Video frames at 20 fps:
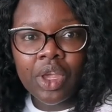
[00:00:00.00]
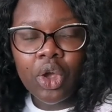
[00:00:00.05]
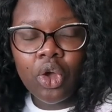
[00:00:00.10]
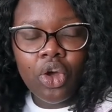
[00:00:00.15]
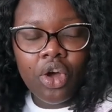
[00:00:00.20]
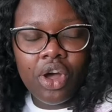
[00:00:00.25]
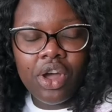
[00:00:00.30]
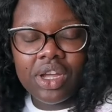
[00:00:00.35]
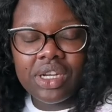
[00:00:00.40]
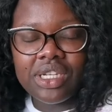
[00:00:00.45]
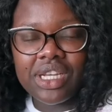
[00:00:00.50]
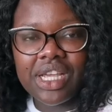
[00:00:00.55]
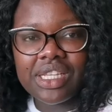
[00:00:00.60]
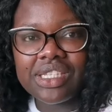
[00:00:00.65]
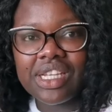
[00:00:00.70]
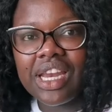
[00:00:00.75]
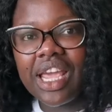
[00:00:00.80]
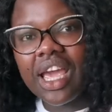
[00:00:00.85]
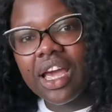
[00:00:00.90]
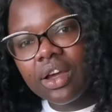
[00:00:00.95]
God has
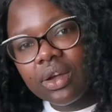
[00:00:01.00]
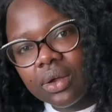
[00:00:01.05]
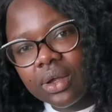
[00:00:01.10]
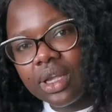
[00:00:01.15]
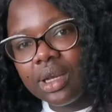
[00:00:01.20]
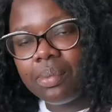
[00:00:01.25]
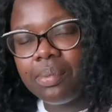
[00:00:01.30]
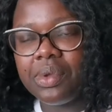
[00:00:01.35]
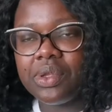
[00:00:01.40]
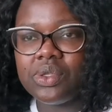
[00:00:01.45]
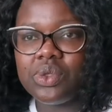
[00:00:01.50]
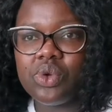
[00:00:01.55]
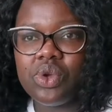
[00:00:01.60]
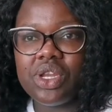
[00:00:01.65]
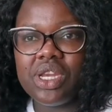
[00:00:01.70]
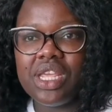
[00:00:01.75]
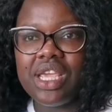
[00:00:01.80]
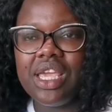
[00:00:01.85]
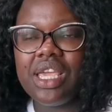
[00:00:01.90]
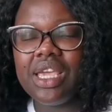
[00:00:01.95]
an anchor in between.
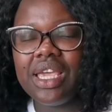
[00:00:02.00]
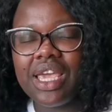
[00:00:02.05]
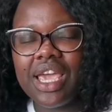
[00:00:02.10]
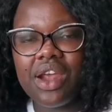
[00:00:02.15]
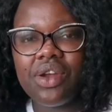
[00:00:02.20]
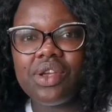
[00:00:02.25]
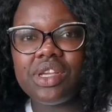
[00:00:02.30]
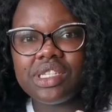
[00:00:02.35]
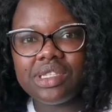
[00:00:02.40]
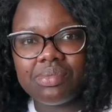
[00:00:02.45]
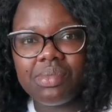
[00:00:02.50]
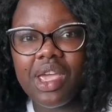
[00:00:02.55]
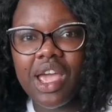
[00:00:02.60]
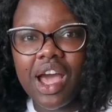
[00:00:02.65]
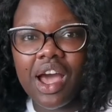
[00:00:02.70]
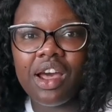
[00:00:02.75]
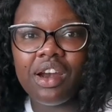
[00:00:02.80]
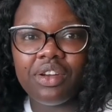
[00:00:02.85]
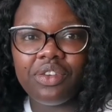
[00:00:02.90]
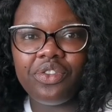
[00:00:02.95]
He carries me
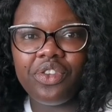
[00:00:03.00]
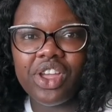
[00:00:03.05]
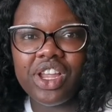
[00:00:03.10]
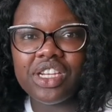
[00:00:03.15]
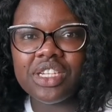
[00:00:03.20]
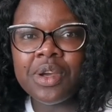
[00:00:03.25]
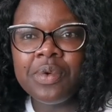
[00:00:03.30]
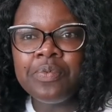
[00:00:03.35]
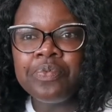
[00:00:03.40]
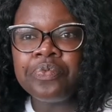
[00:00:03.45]
out of it.